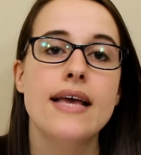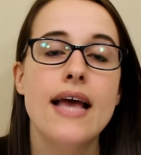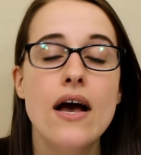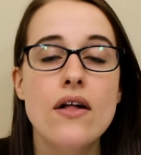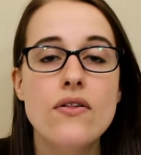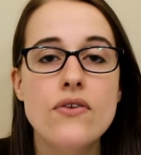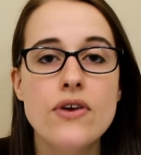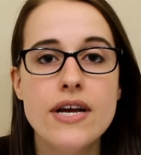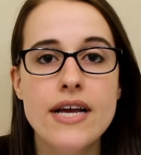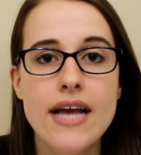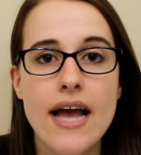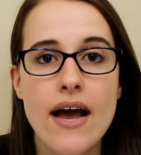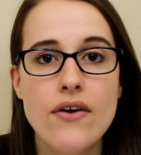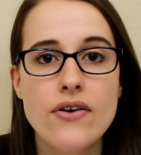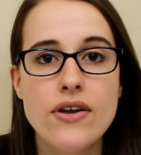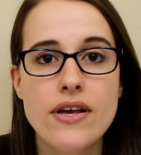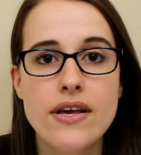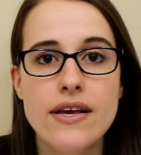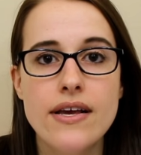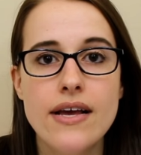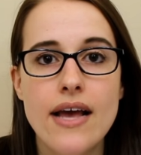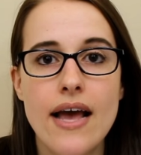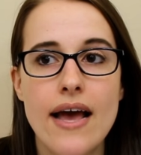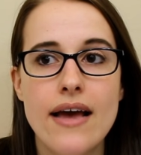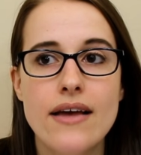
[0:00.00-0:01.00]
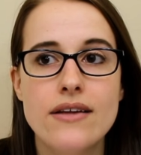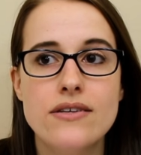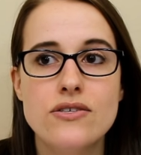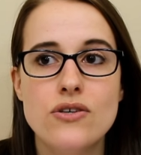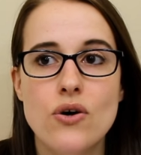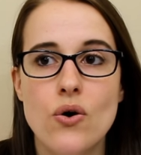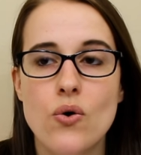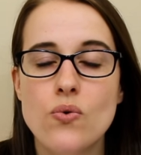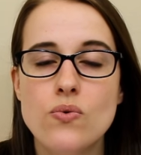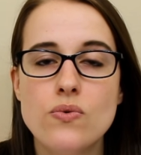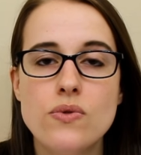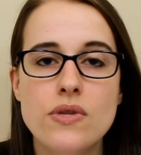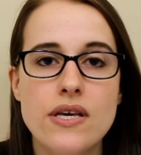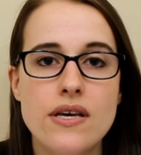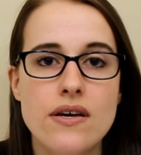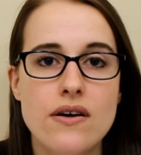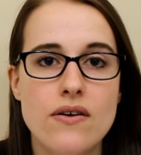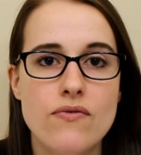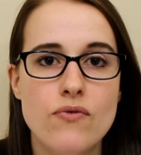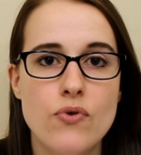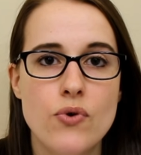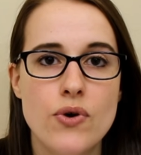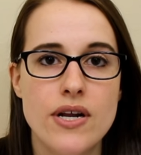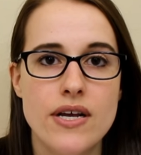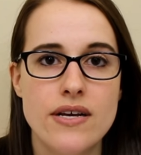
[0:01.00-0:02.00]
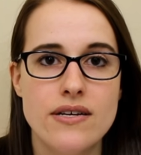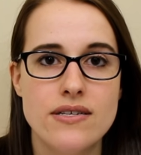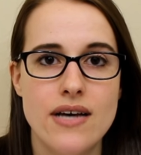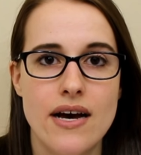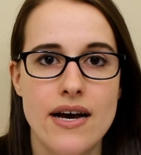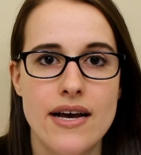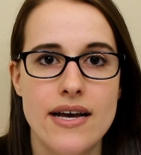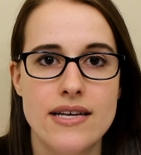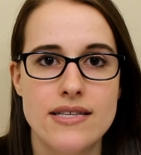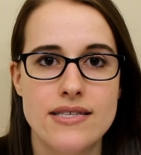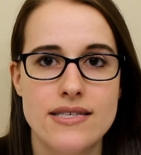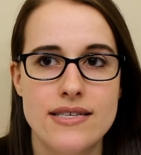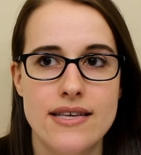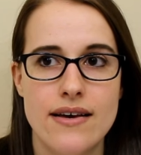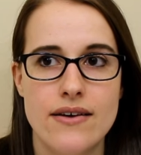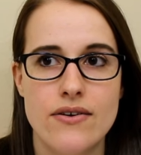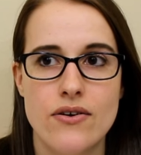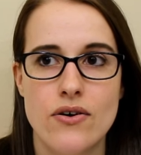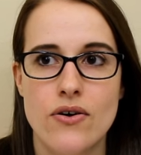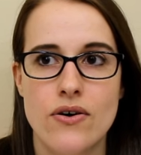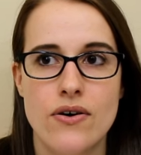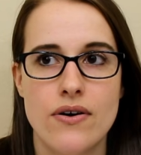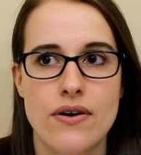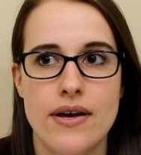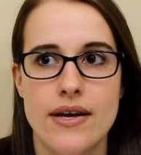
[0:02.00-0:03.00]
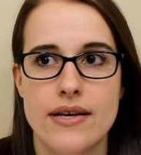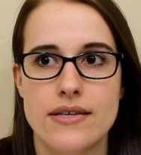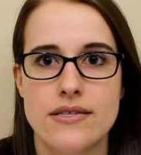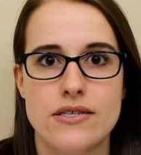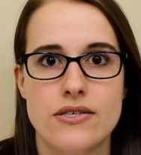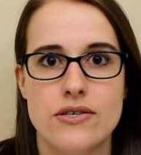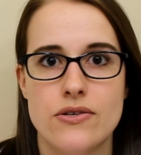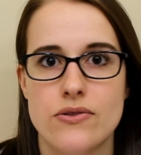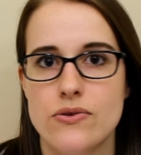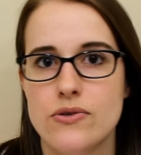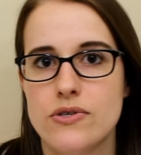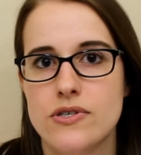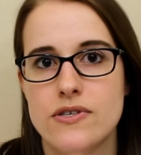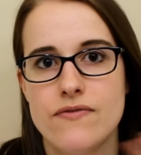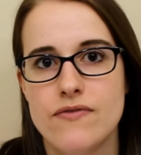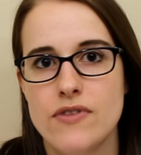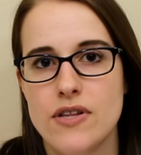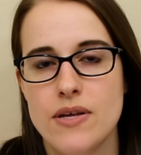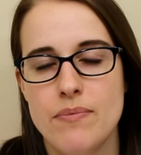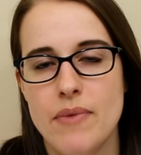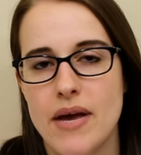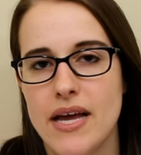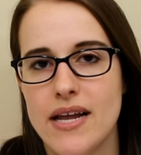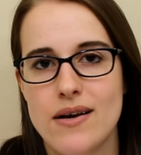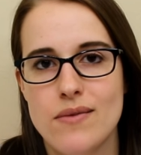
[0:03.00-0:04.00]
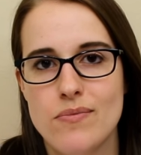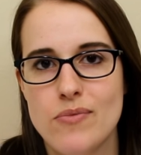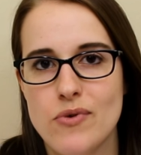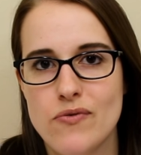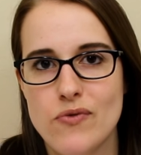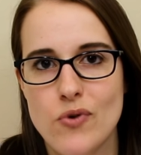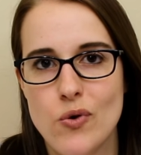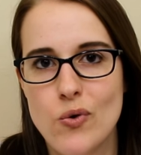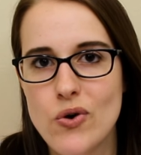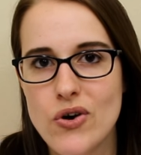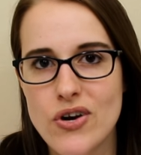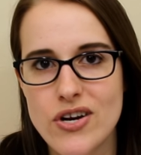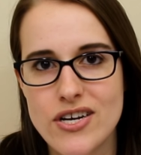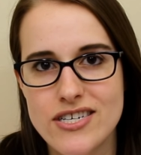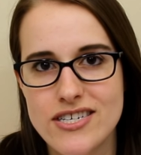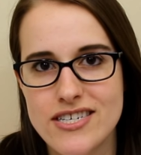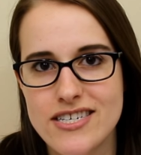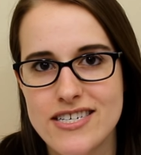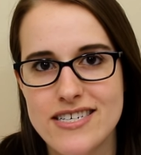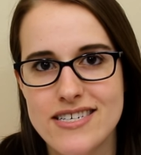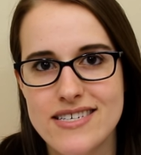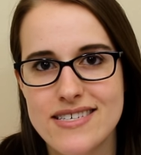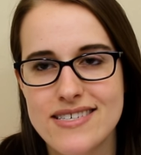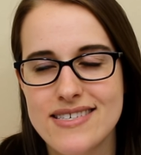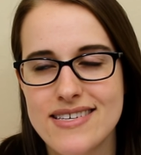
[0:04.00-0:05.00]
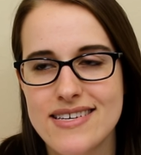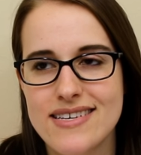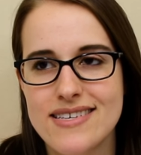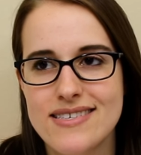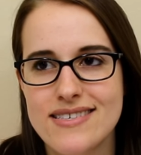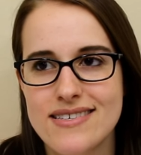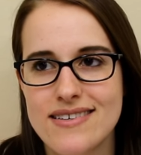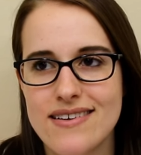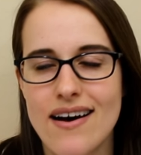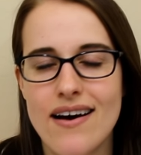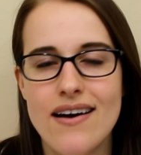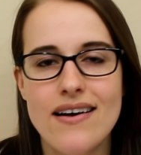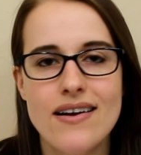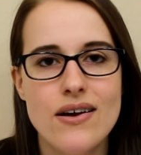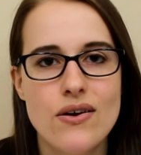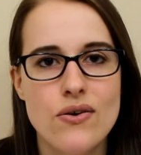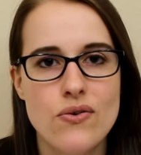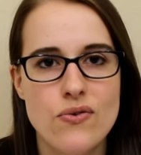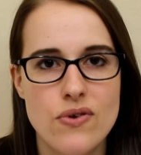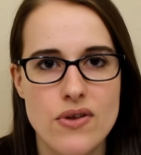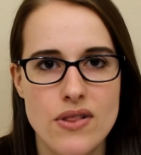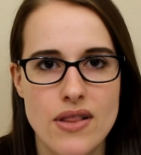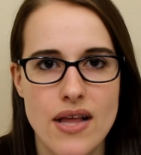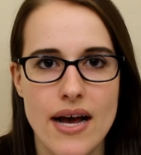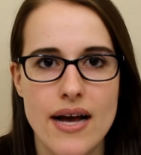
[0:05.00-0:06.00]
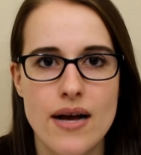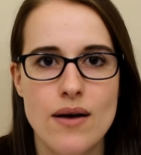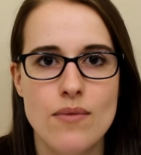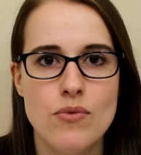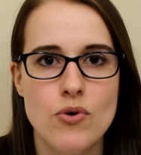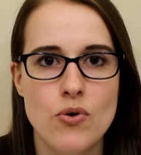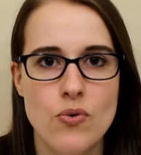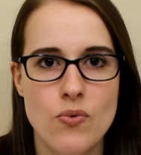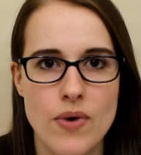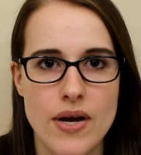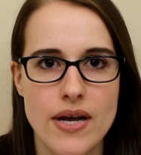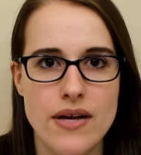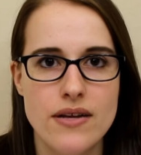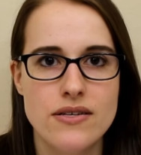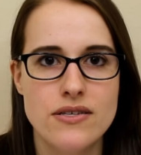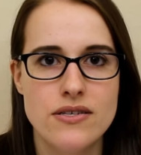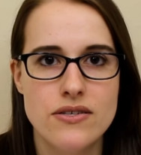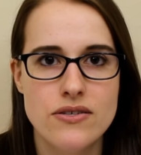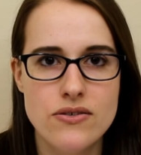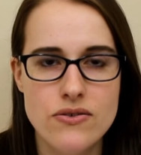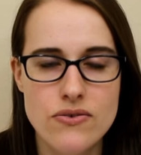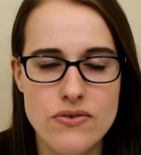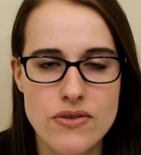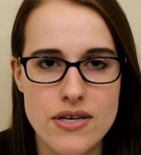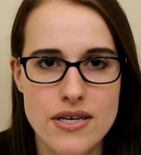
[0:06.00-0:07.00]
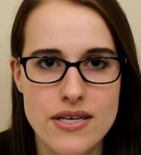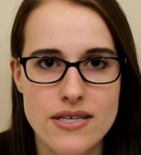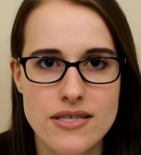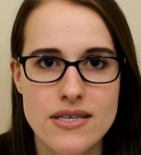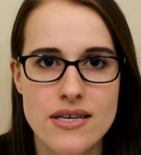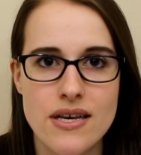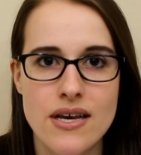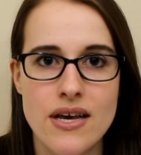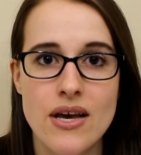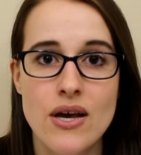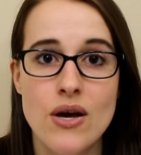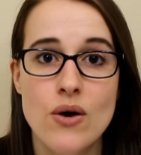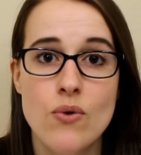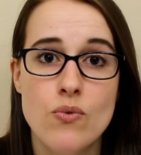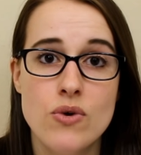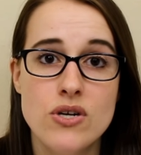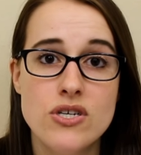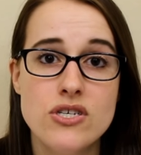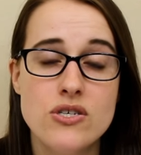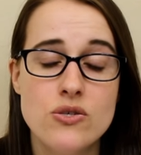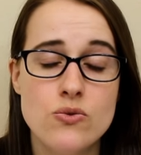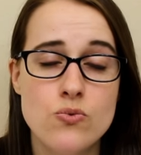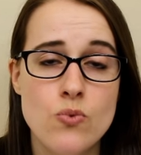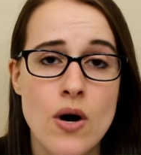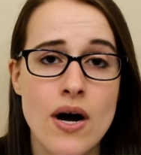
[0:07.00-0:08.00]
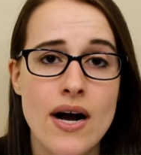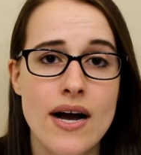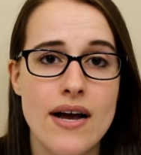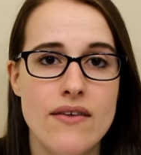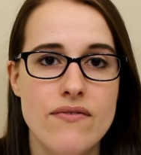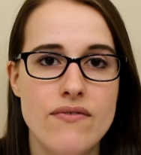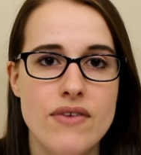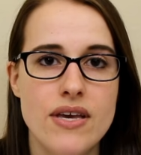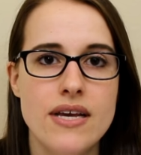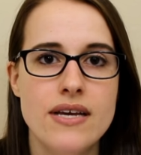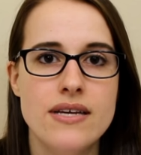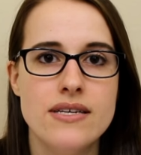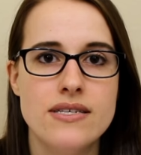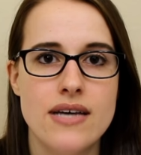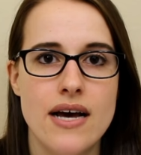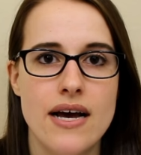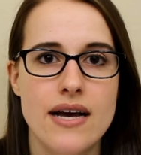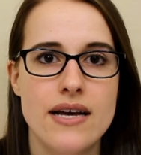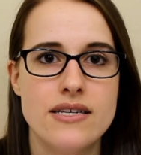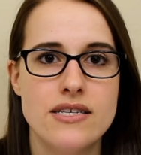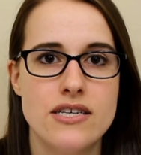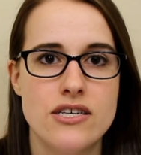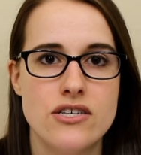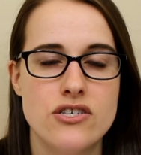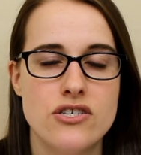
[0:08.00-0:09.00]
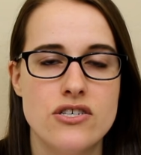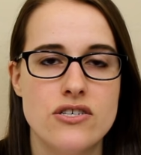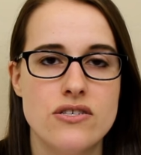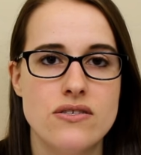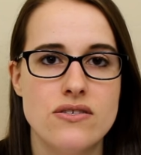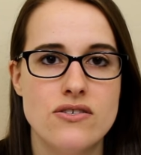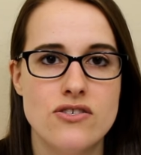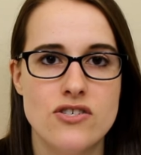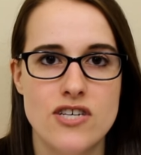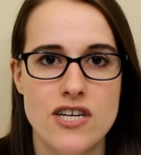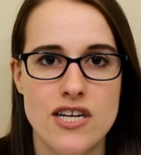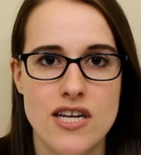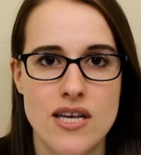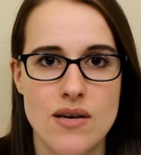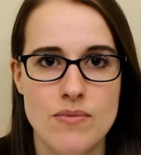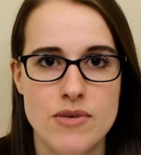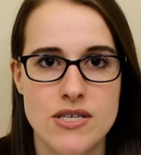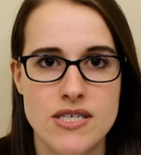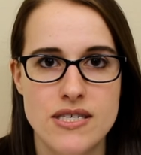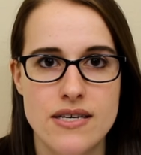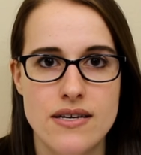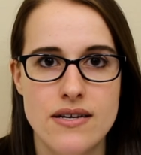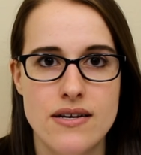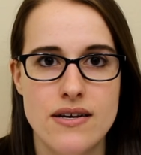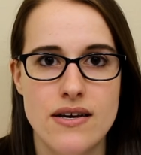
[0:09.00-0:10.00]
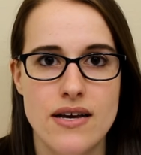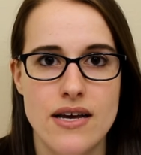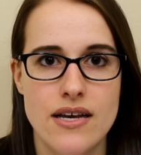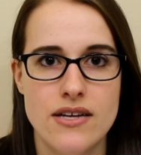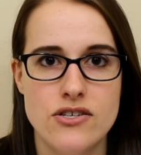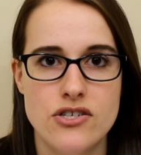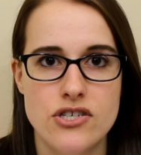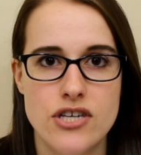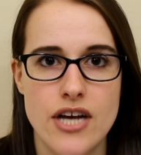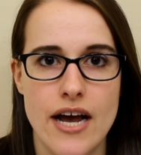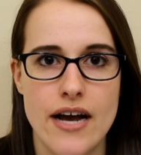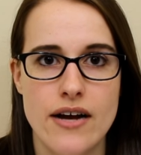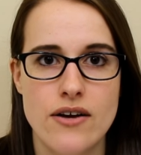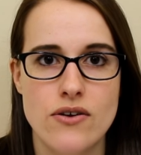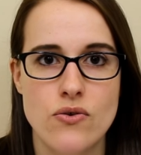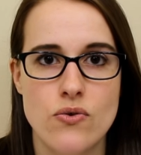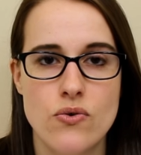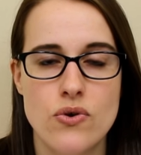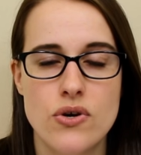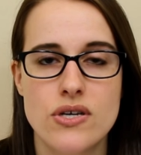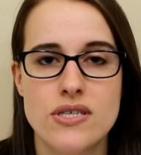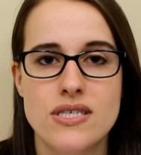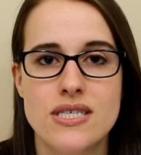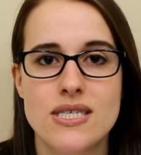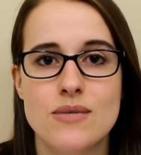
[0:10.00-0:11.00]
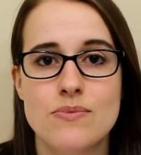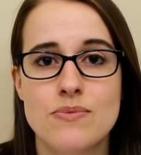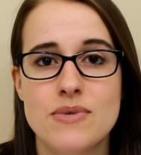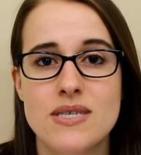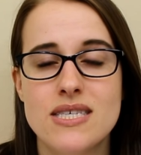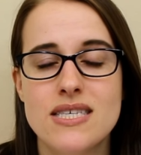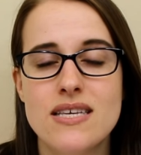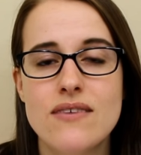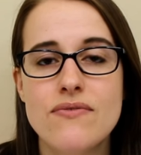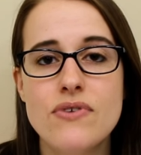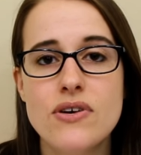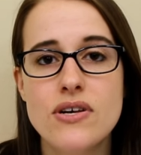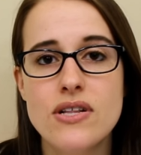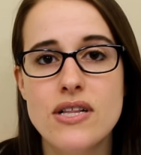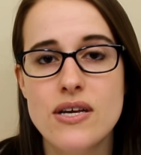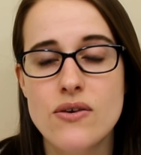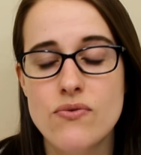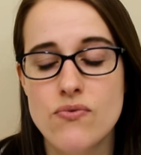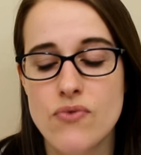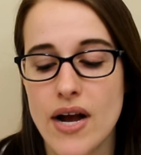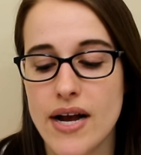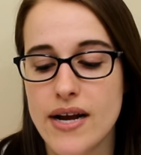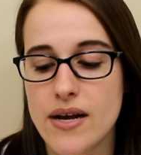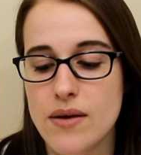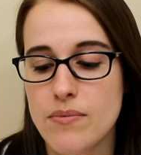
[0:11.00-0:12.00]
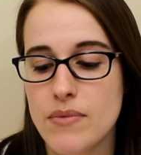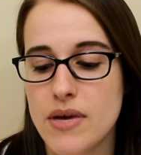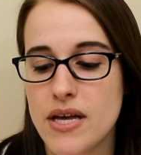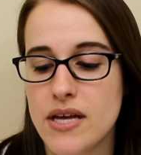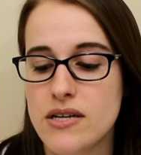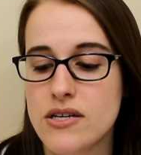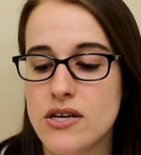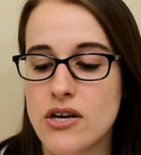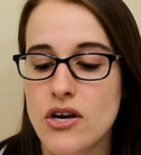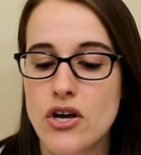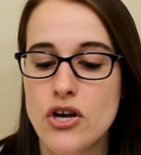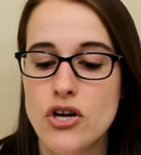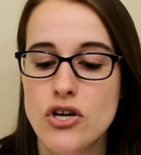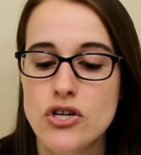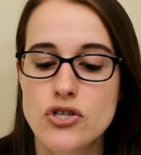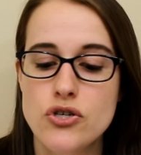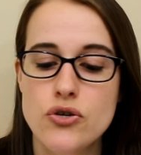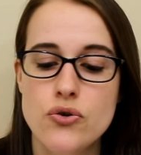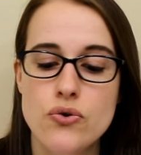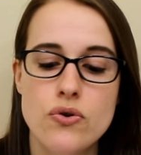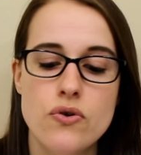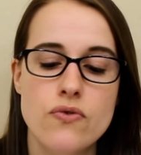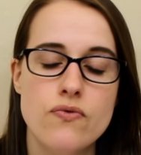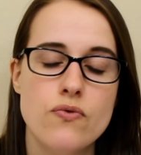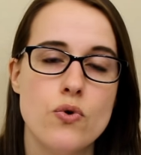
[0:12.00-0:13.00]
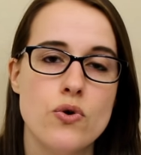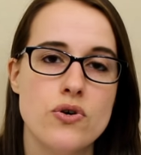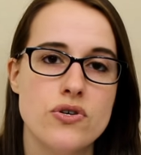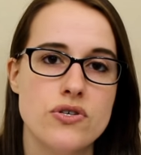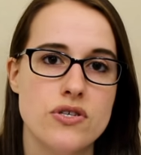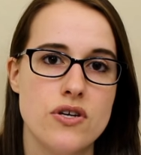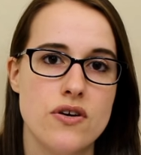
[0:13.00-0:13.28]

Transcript: Calorie counting and only avoiding diets that are exclusively made up of oranges is not a reliable way to do this, which is why vegan dietitians Ginny Messina and Jack Norris specifically recommend two to four